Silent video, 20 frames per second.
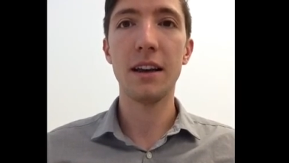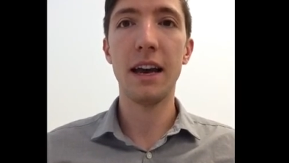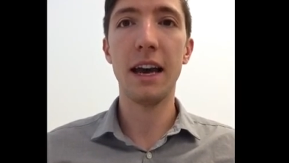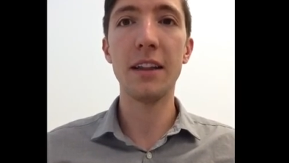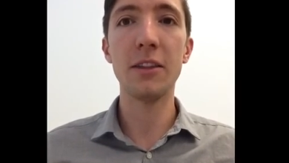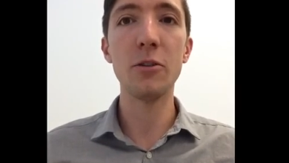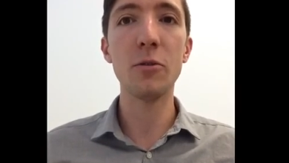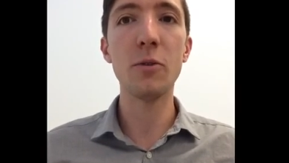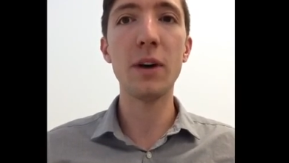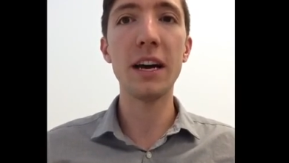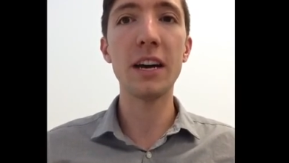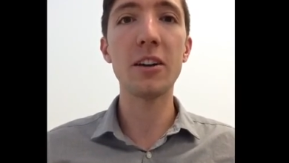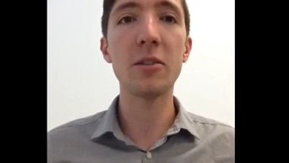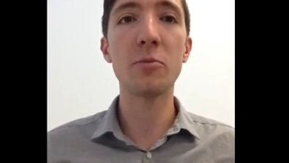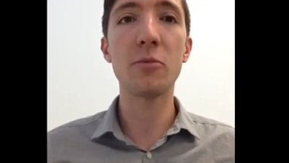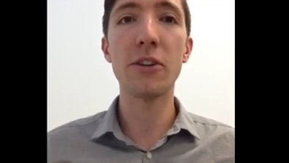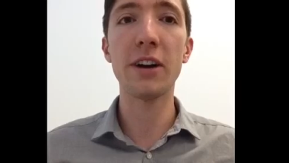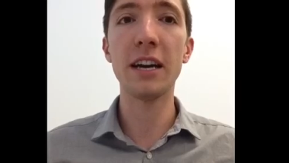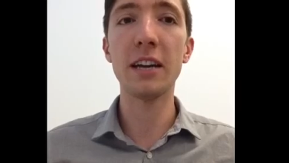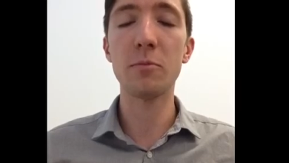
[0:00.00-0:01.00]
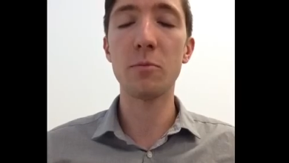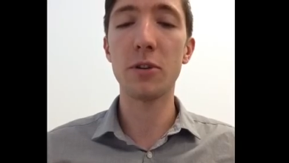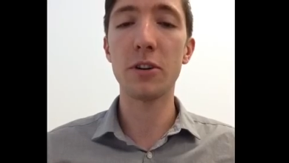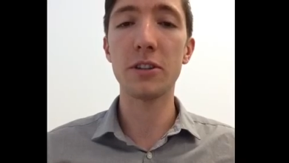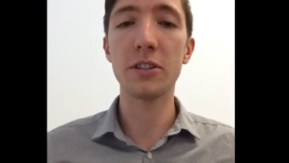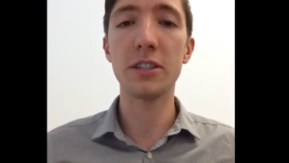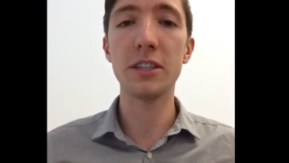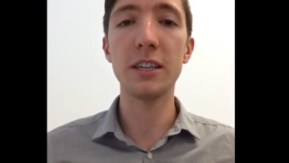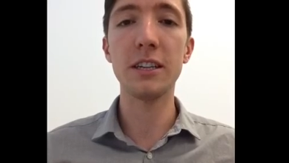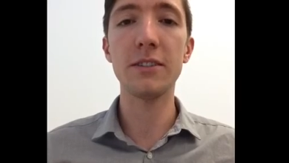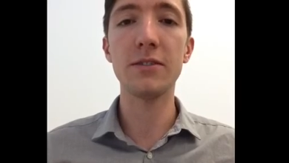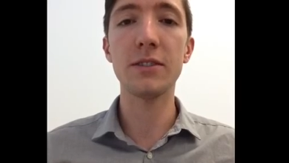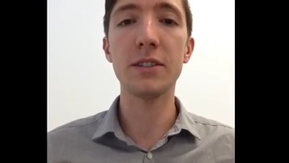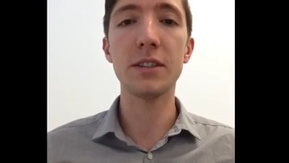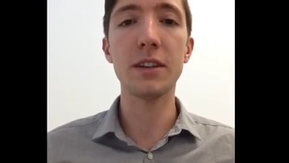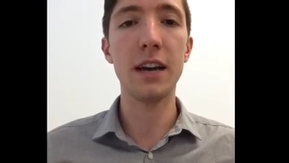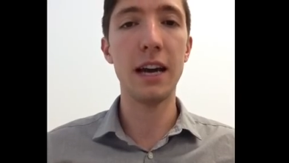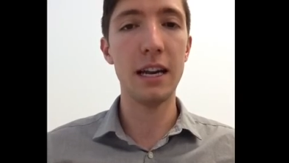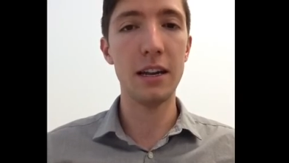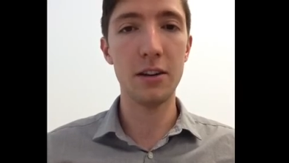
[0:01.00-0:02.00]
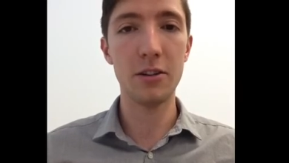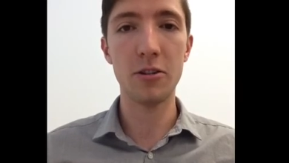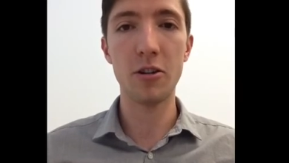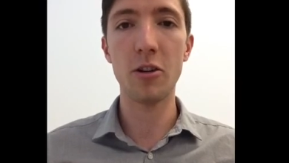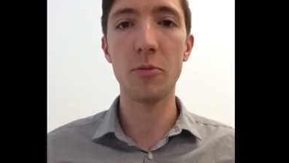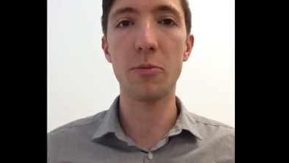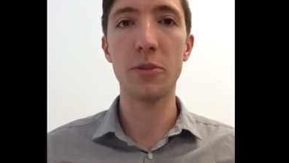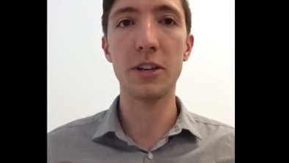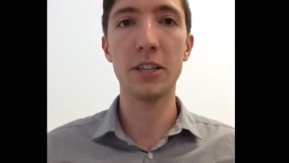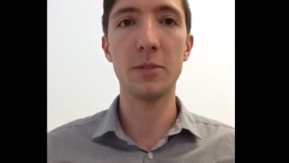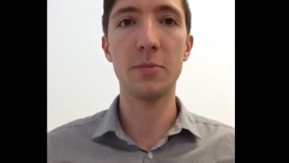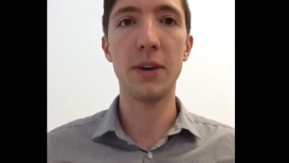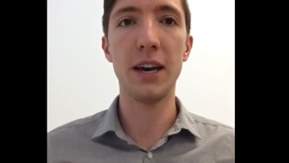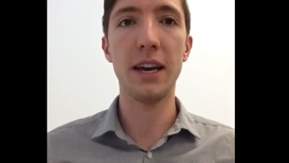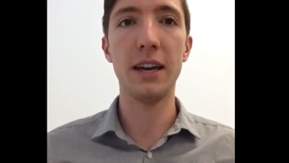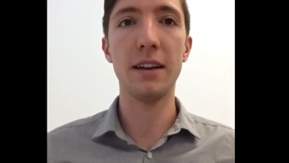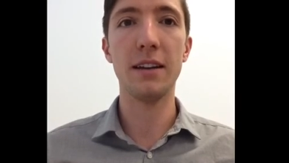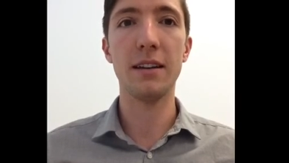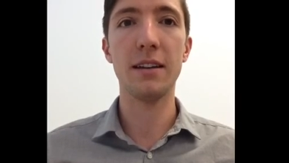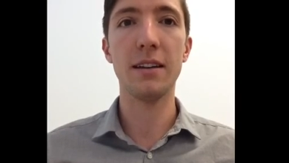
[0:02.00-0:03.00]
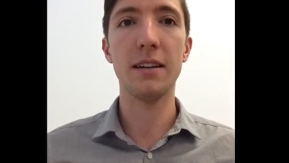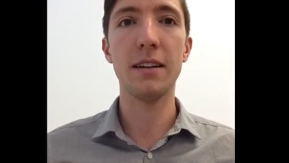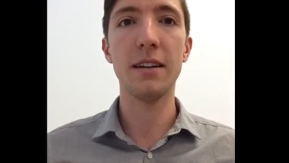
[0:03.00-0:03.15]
and the way your brain perceives and interprets pain.